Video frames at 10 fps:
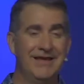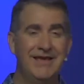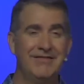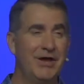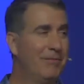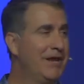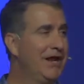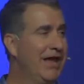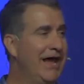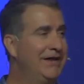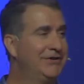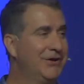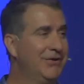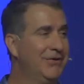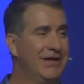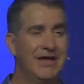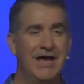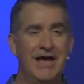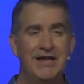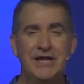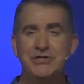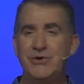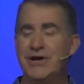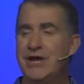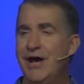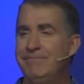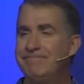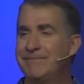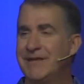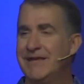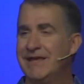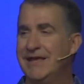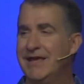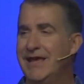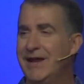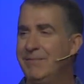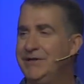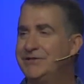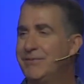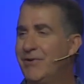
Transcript: and they'll be glad to uh, get you a cup and a piece of